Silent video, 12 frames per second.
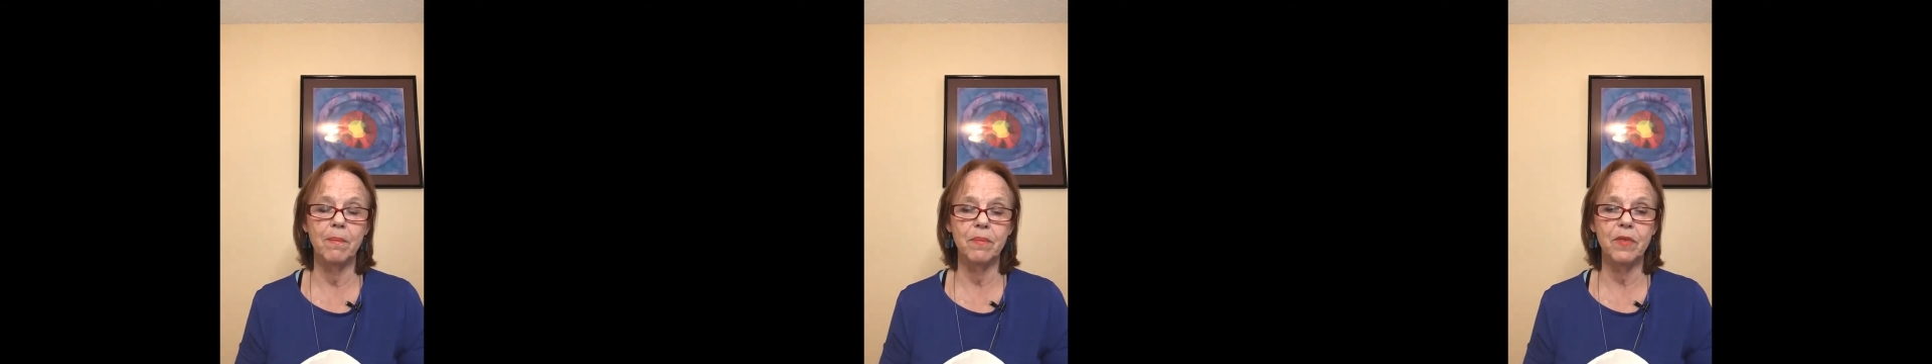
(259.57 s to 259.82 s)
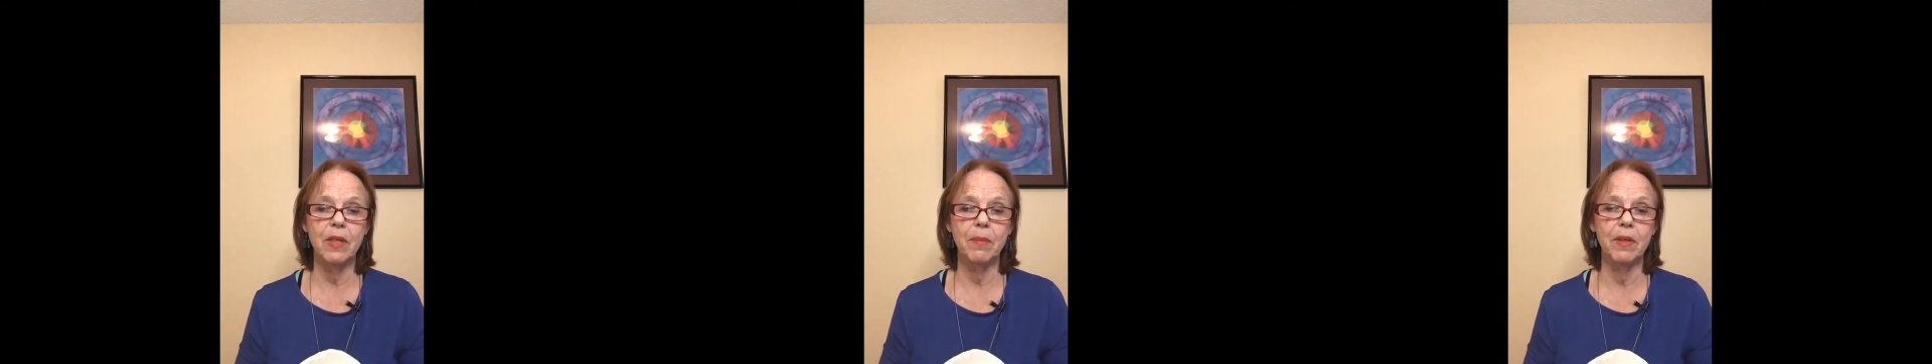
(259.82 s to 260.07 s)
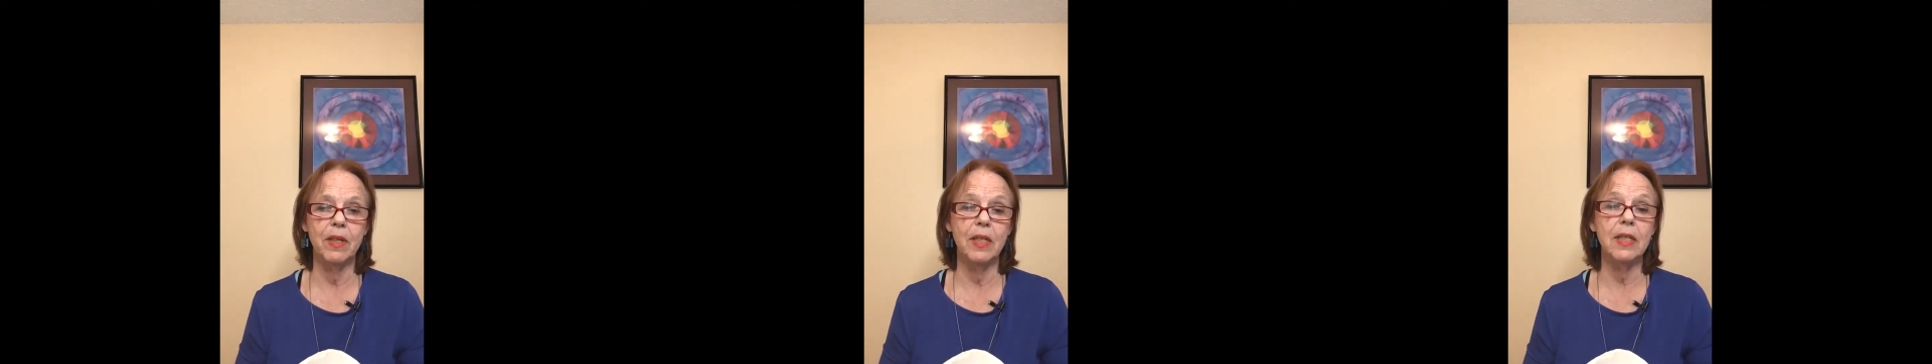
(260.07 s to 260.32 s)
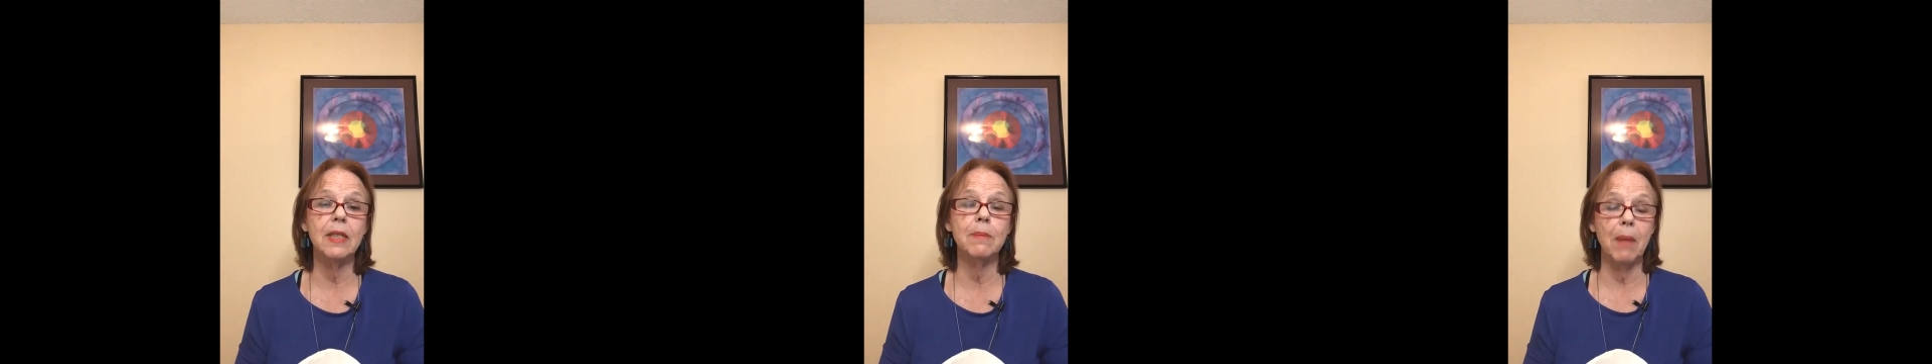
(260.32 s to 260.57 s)
some of
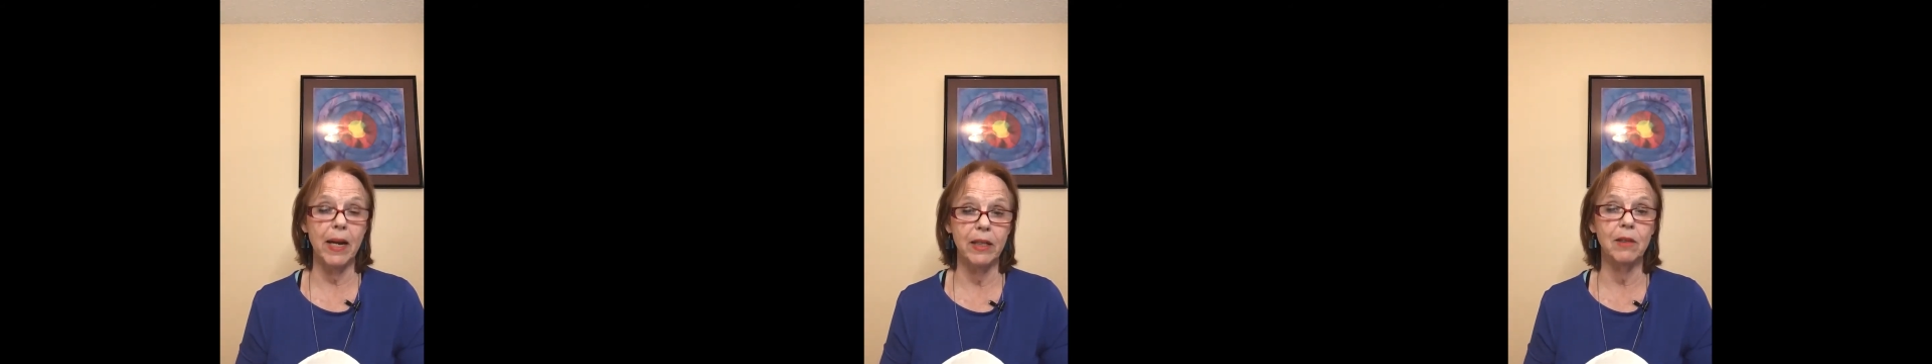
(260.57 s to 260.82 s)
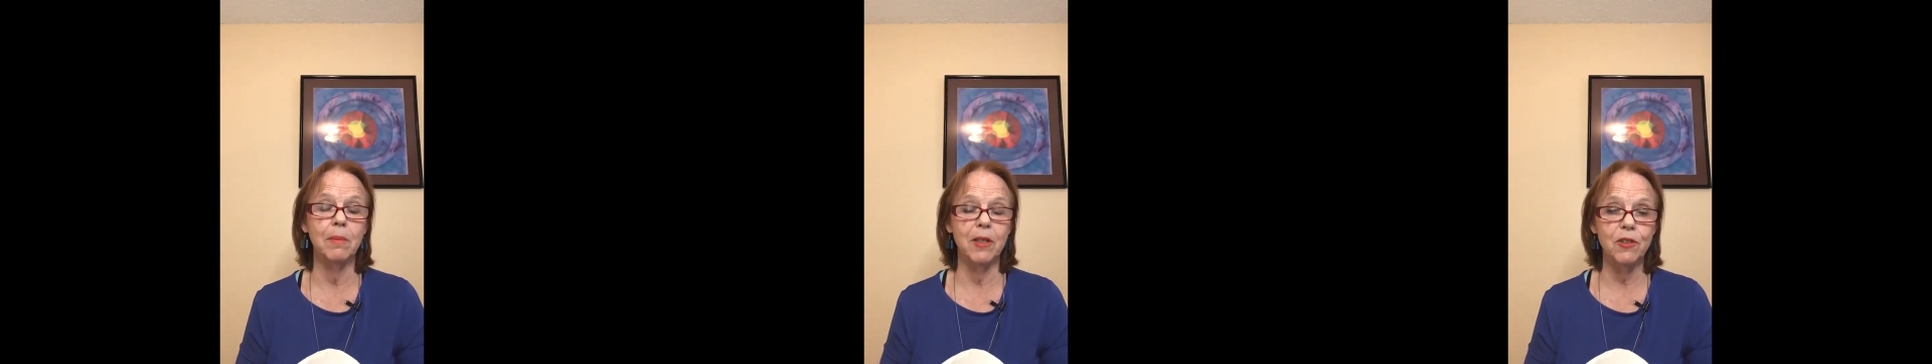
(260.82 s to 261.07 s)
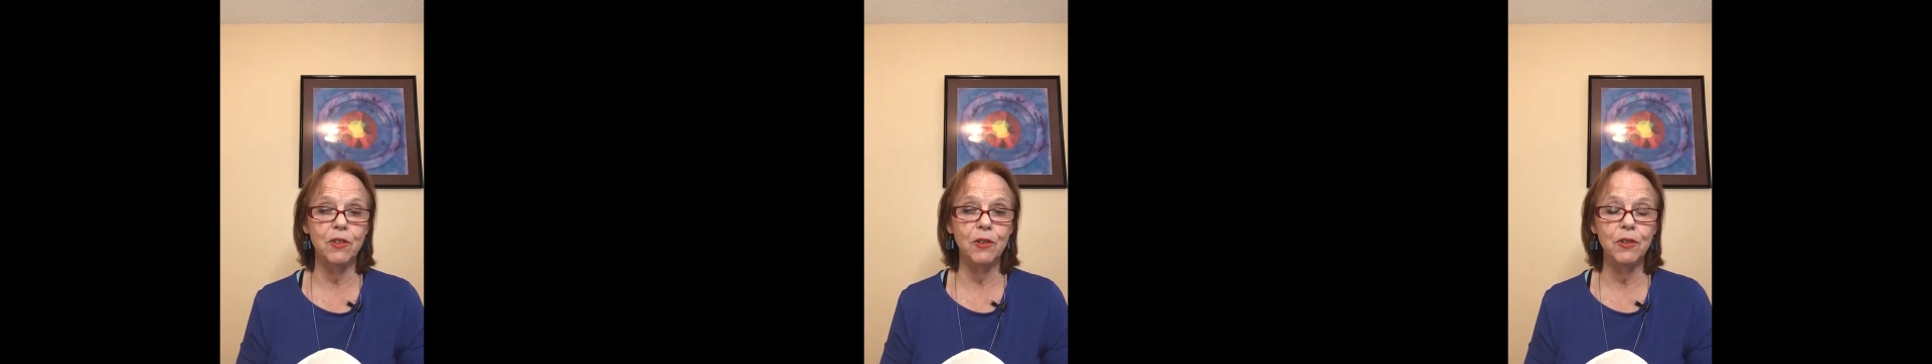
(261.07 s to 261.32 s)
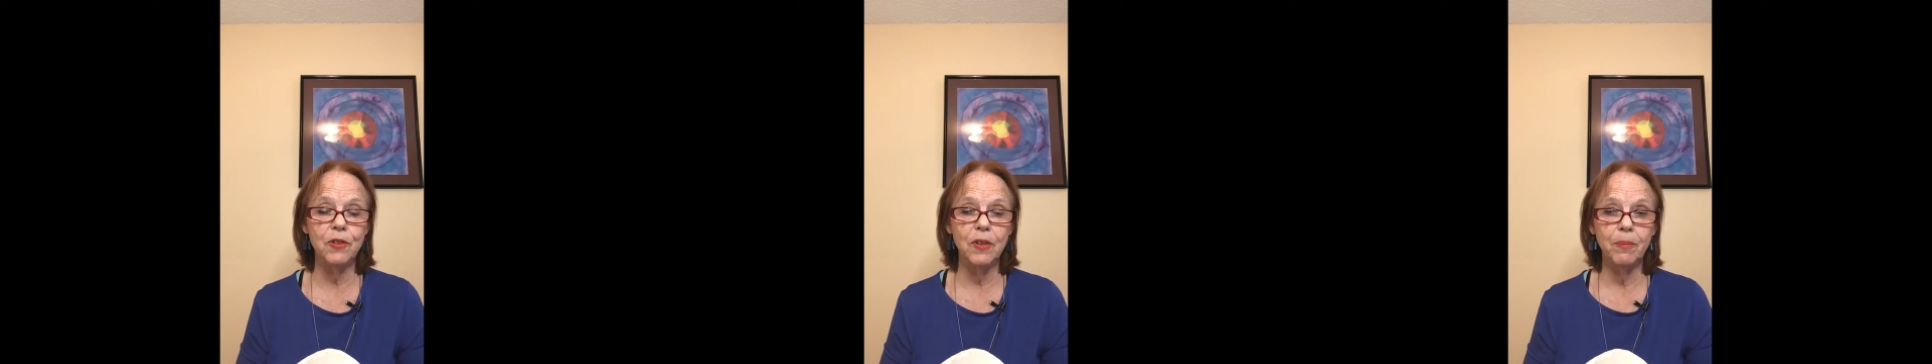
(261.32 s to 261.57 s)
the spinal
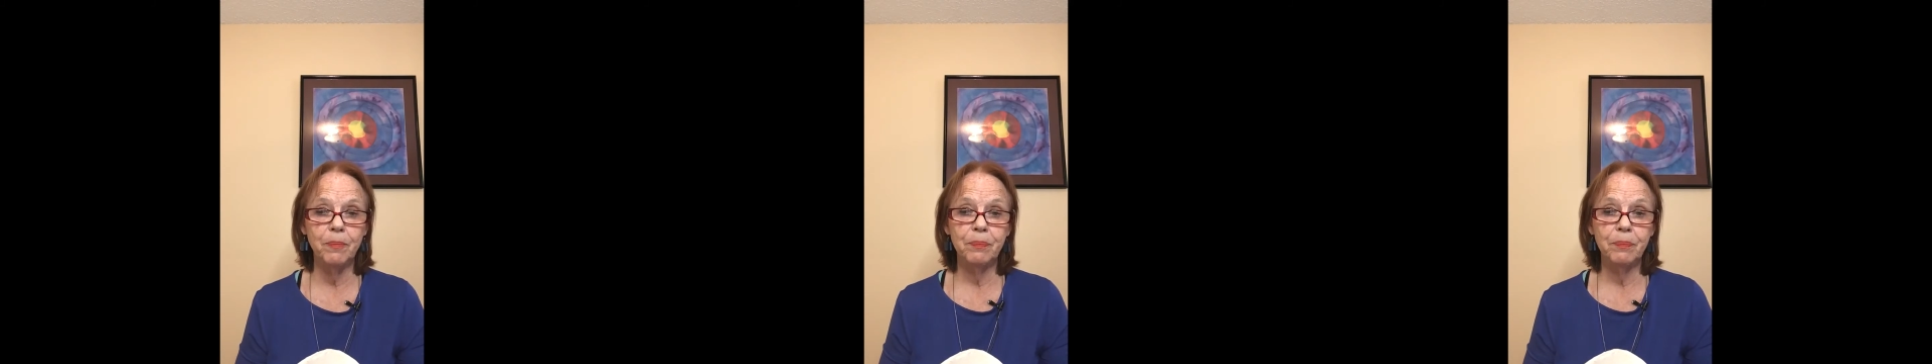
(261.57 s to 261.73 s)
muscles,